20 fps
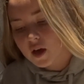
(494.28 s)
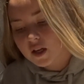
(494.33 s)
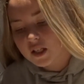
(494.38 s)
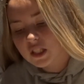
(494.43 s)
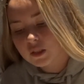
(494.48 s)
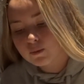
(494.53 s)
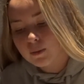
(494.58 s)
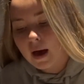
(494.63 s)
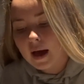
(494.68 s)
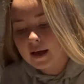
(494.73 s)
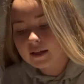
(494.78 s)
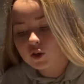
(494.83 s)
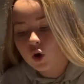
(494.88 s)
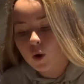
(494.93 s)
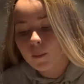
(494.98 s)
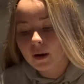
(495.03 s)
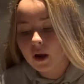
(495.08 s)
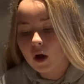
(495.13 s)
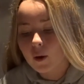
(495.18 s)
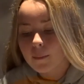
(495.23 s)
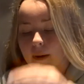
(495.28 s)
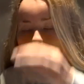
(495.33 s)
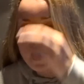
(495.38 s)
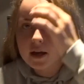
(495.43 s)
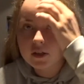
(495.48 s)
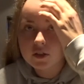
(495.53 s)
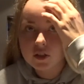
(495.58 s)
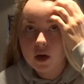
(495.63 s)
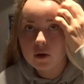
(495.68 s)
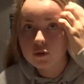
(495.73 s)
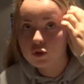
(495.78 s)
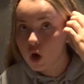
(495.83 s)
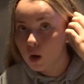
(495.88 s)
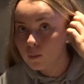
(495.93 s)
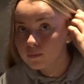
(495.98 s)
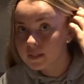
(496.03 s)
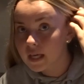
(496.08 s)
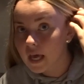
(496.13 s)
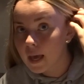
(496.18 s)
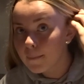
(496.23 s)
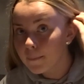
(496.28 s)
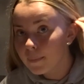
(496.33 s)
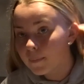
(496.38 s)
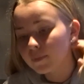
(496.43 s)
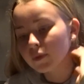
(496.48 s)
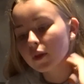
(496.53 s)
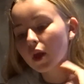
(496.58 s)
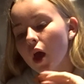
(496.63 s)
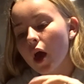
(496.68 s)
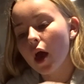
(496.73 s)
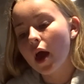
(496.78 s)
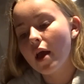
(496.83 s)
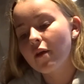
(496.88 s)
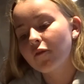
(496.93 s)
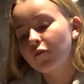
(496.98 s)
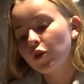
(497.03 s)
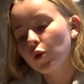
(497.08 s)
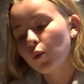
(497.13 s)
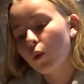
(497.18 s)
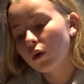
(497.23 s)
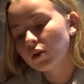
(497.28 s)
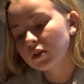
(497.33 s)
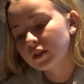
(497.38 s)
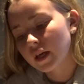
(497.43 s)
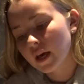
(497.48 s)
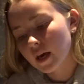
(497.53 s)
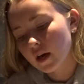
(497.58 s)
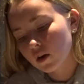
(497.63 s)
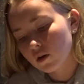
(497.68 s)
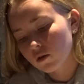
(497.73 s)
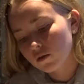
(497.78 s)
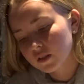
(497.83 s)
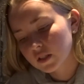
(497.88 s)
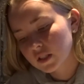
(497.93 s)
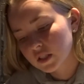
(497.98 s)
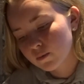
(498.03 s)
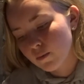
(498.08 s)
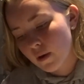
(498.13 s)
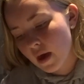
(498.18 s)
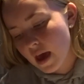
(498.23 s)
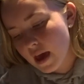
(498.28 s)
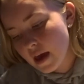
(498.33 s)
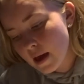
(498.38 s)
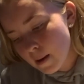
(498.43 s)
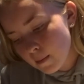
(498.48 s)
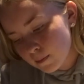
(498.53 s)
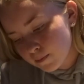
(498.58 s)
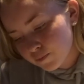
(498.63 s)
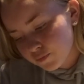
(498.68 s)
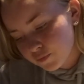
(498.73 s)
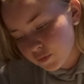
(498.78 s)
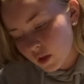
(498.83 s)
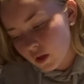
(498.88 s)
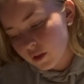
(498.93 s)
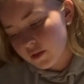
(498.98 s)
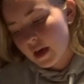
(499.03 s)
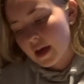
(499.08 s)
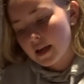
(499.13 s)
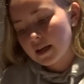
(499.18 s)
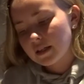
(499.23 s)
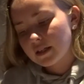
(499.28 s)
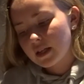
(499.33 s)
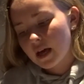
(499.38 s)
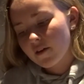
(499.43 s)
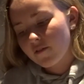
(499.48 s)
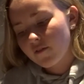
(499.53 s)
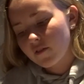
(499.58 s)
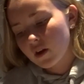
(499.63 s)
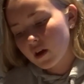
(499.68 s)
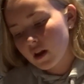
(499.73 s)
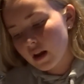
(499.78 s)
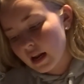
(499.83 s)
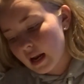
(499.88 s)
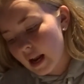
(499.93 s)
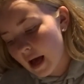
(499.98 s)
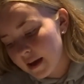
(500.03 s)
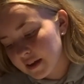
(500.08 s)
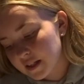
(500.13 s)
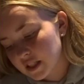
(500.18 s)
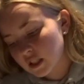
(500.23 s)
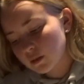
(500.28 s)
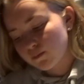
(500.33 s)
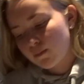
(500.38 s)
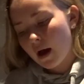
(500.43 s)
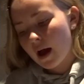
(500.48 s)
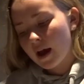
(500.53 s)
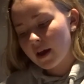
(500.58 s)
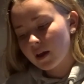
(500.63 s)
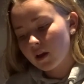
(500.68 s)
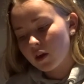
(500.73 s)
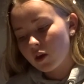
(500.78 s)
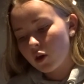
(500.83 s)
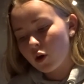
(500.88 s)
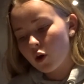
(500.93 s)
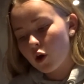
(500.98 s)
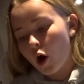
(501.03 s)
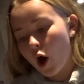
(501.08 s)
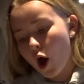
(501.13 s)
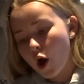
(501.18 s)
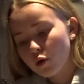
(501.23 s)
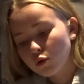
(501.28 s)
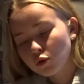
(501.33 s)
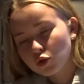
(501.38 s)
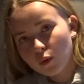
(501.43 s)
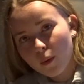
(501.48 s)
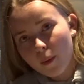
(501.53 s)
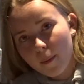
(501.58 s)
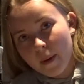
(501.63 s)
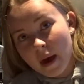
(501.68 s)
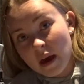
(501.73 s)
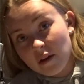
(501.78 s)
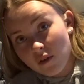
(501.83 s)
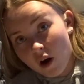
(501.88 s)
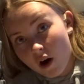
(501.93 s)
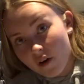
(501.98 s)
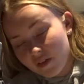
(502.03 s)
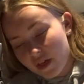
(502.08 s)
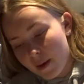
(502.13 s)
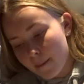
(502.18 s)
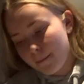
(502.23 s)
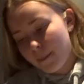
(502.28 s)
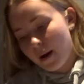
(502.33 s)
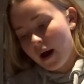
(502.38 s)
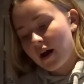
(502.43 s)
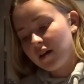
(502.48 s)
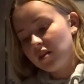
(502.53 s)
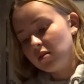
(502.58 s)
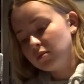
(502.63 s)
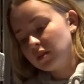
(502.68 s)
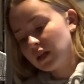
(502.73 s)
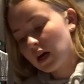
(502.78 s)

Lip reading: spiked it up a little bit. So top tip, if you want it crispy, then definitely like spike your oats up a bit rather than patting them